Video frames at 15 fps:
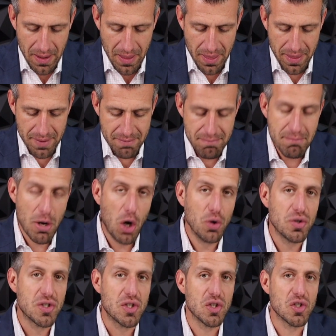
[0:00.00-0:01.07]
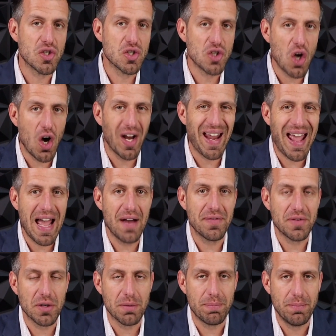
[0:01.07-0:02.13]
most sought
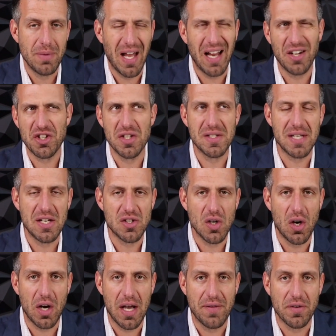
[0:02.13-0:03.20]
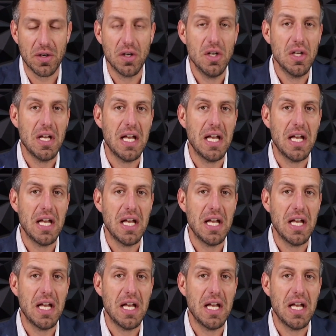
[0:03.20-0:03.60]
after, I shouldn't say sought after,